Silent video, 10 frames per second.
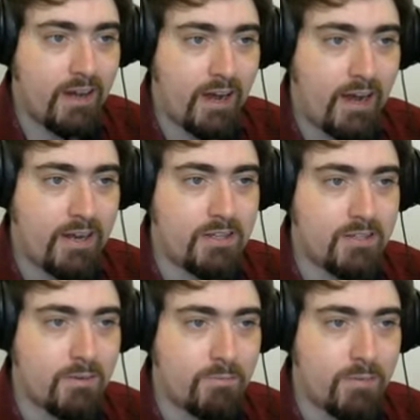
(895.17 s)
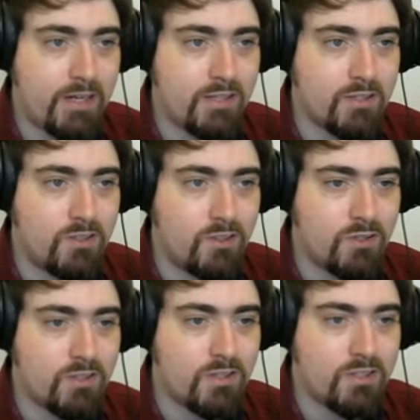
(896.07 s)
and might
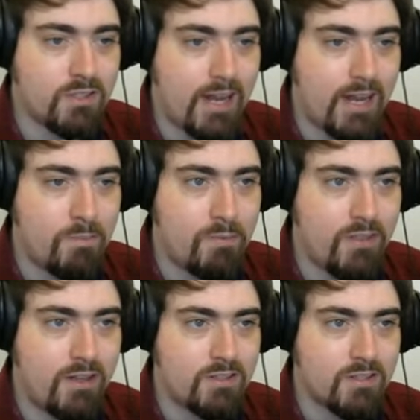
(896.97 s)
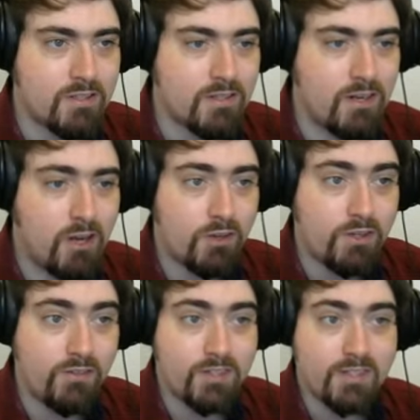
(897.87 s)
not escape this. Because
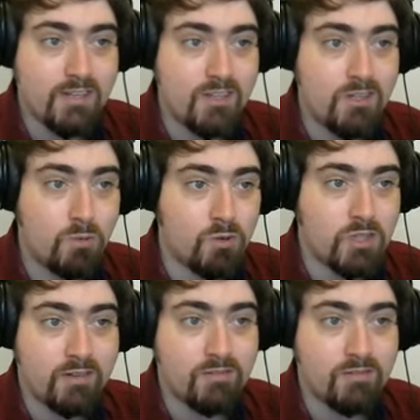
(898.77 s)
if he stays in the water, there are